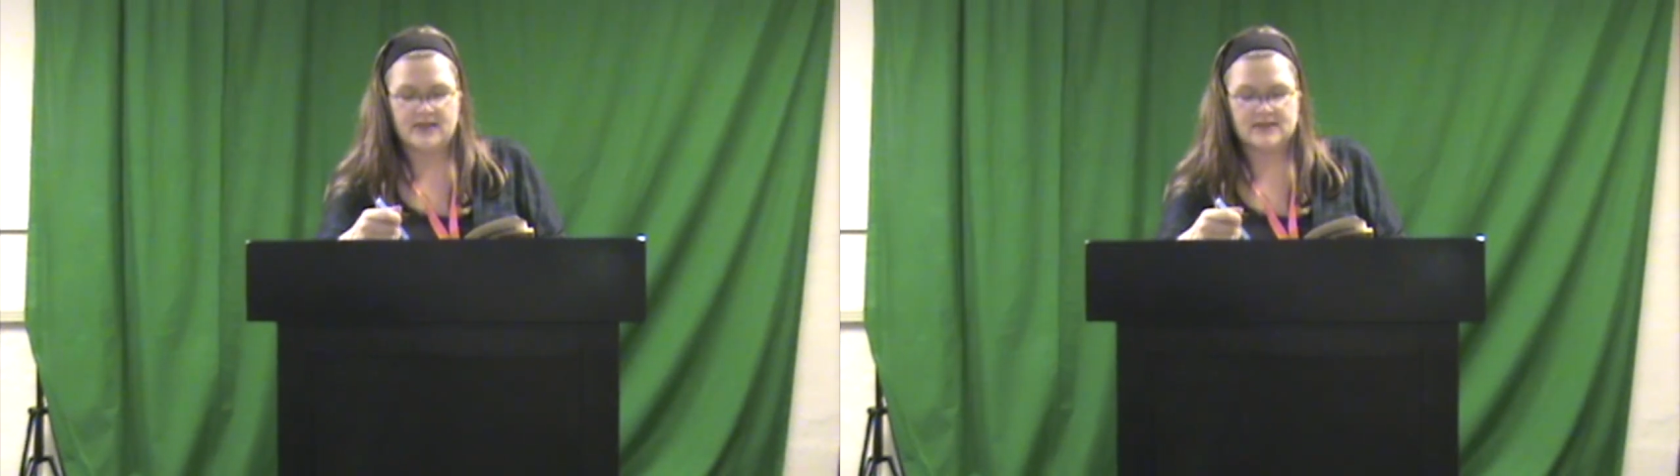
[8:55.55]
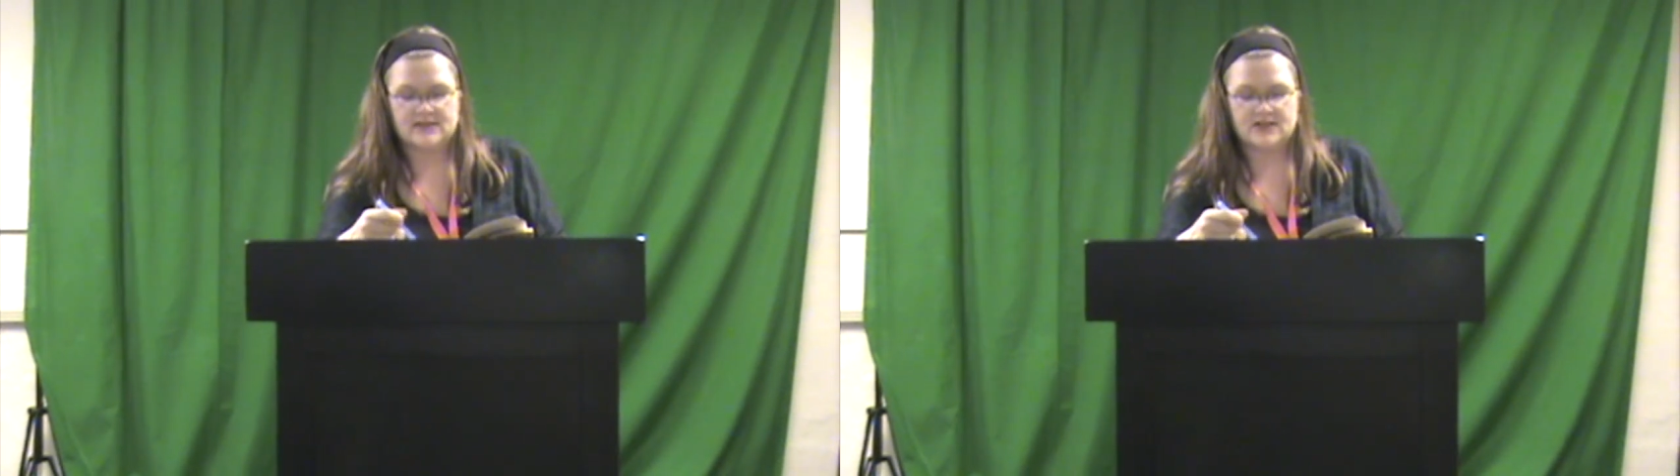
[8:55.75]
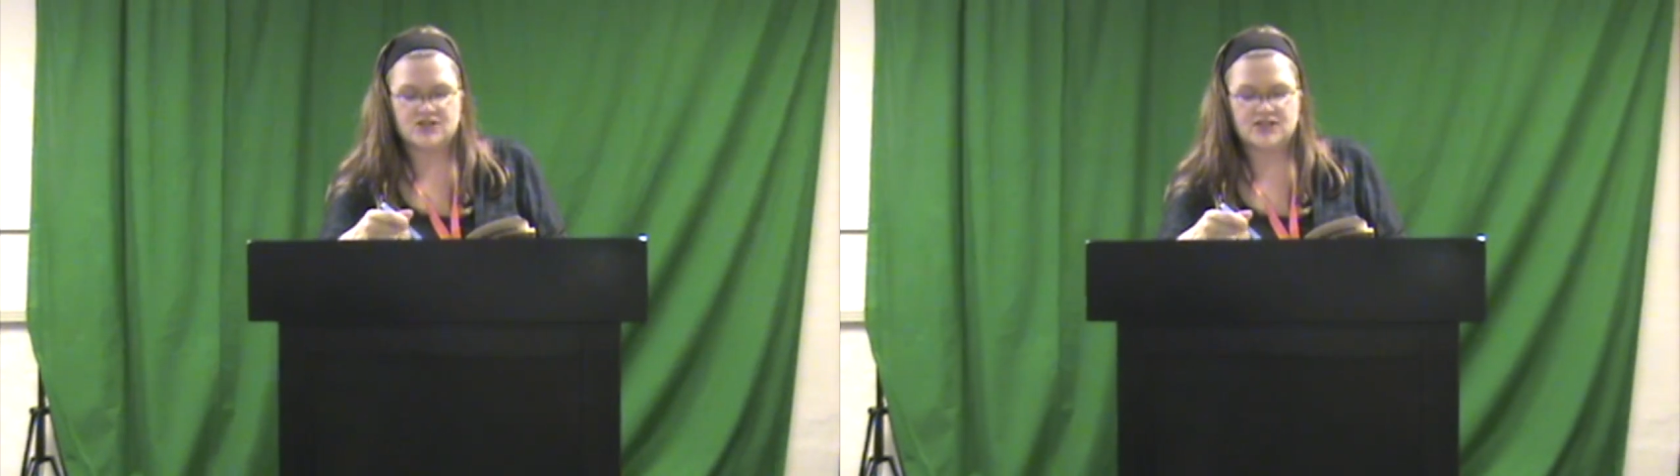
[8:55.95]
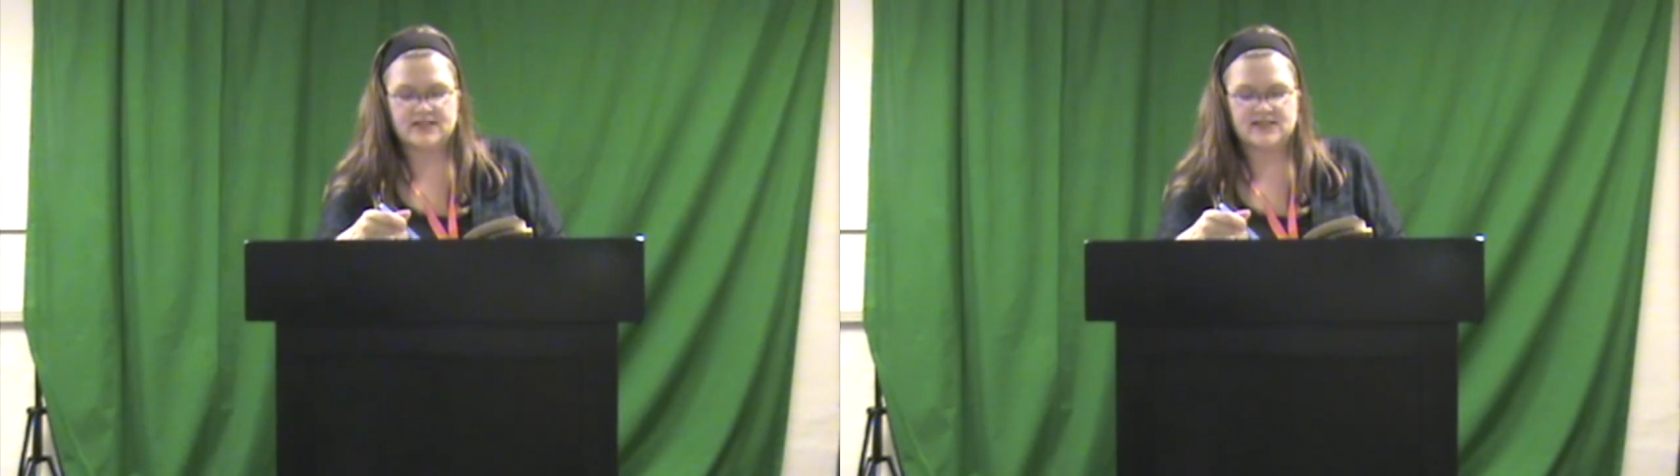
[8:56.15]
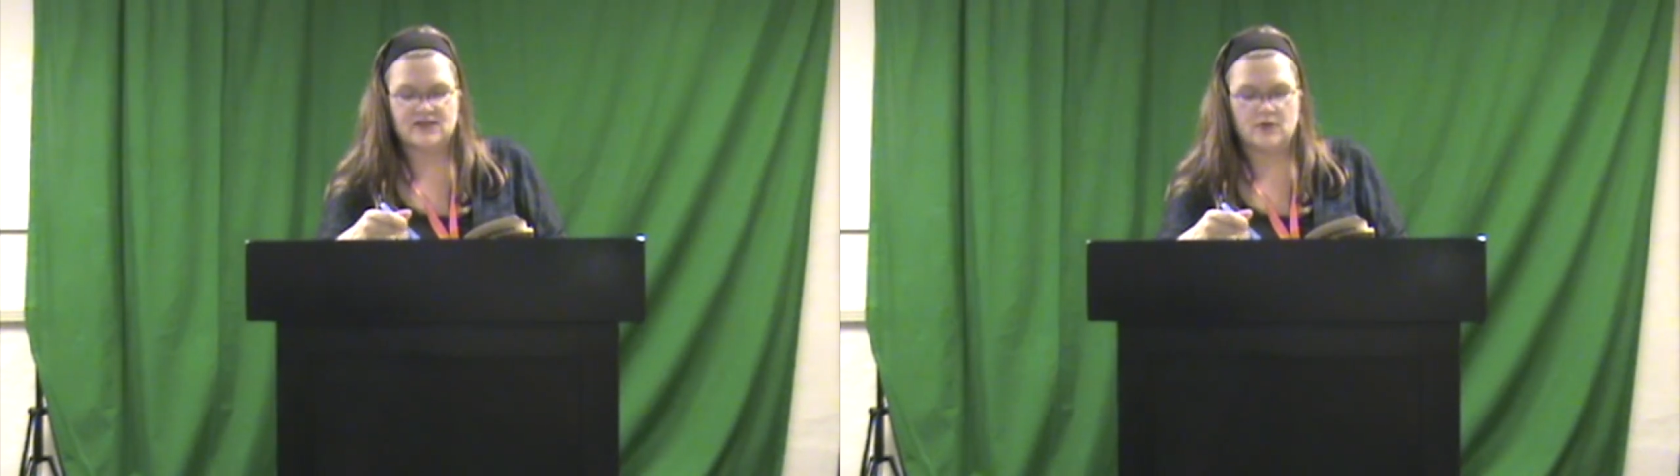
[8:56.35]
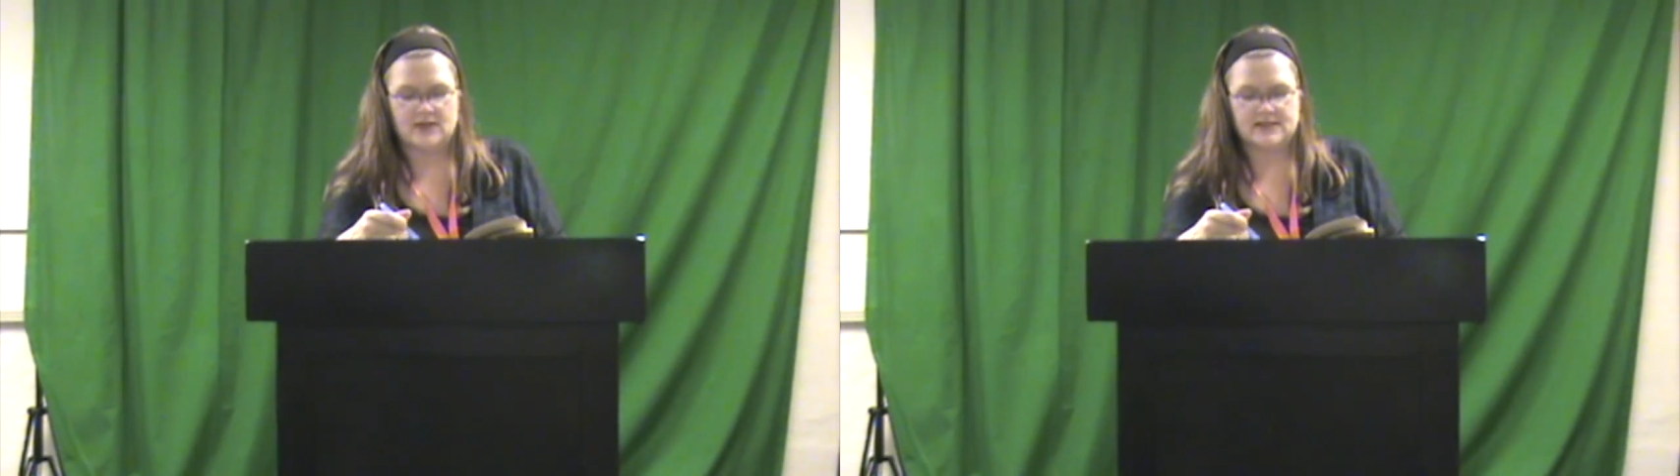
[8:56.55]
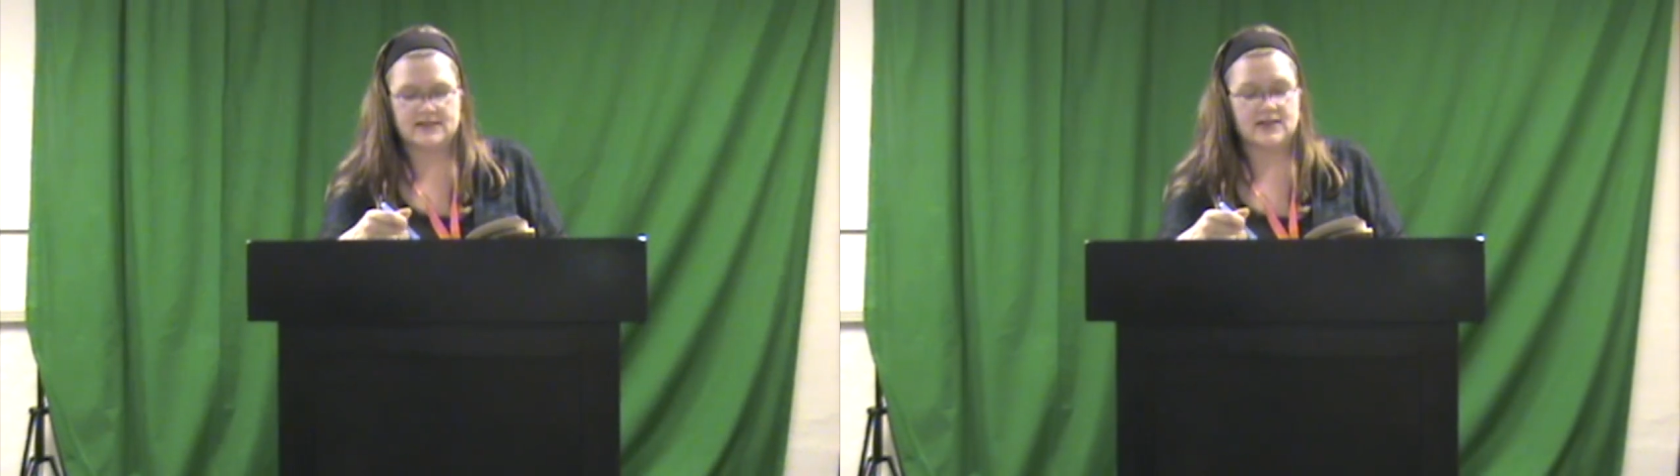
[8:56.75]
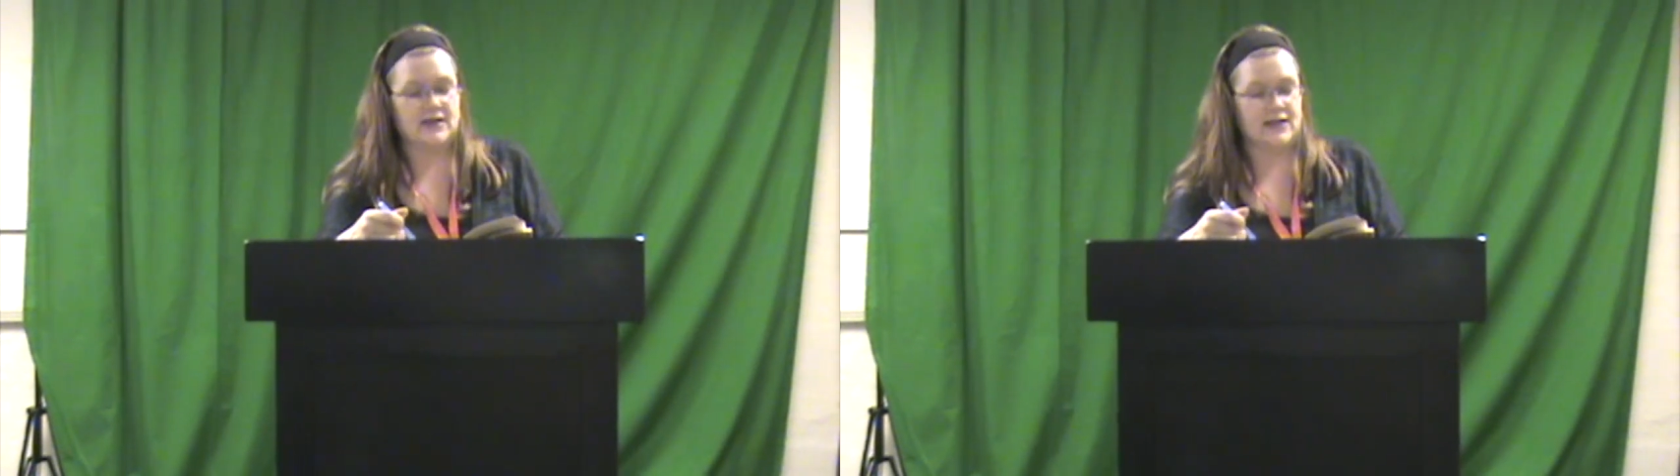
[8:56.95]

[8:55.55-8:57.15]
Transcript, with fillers: this? She snorts.